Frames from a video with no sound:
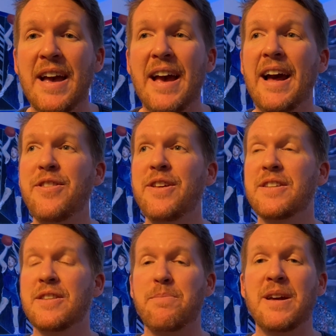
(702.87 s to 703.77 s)
And I think
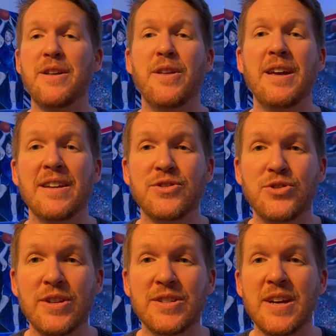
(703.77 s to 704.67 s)
that the big thing is
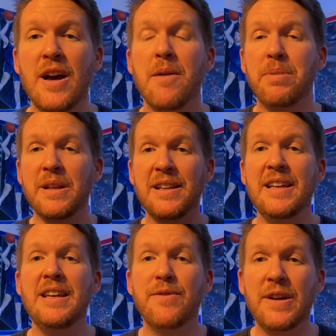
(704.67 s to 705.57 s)
just
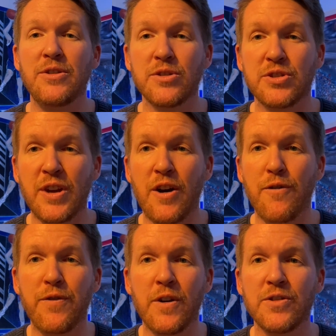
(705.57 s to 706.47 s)
believe in
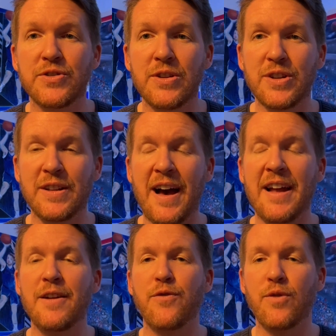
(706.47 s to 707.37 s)
yourself first. There's a
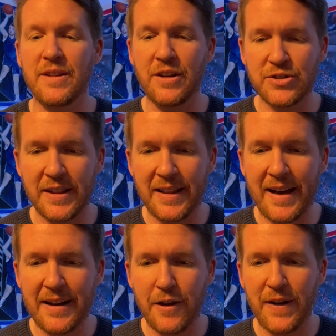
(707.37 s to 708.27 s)
lot
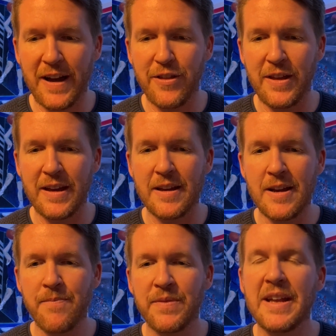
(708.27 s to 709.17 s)
of, I think,
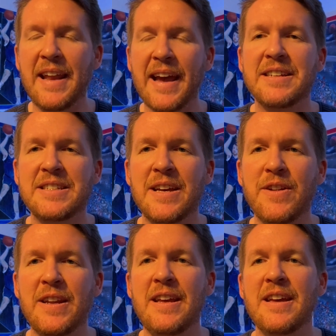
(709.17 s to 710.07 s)

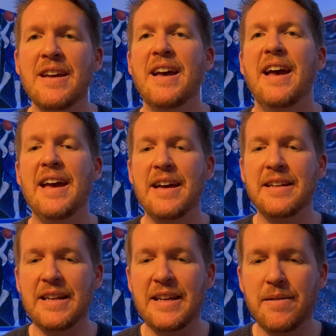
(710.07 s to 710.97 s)
negativity,
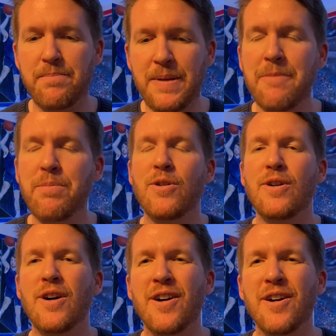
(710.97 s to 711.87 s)
and
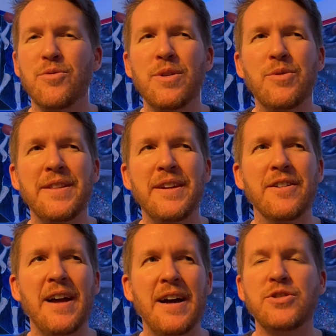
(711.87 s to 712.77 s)
people are, when
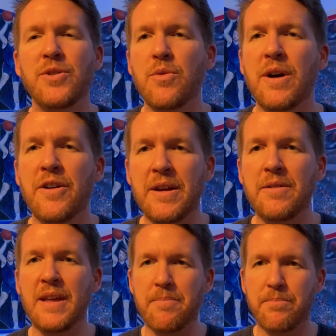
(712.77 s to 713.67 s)
they're not doing well,
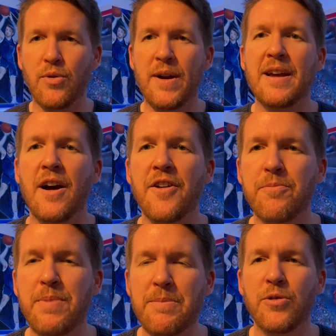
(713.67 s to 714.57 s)
they bring
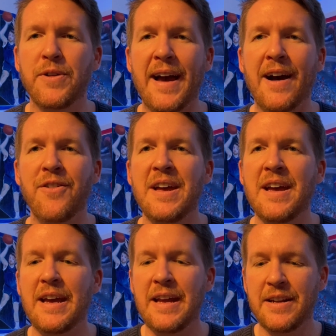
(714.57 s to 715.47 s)
other people down.
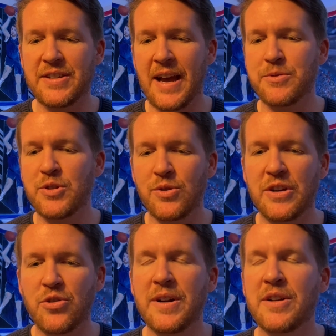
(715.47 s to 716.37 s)
It is
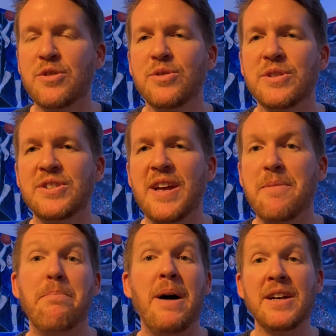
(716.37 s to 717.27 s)
absolutely critical to
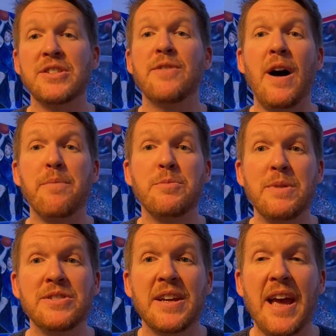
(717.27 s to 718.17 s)
stay positive,
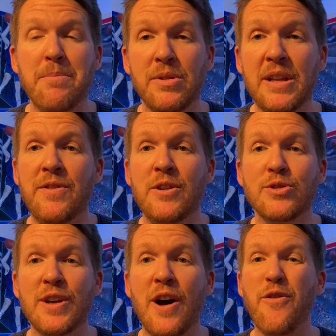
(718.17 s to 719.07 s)
optimistic, and believe in
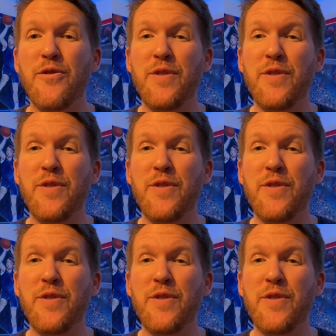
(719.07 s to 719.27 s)
yourself.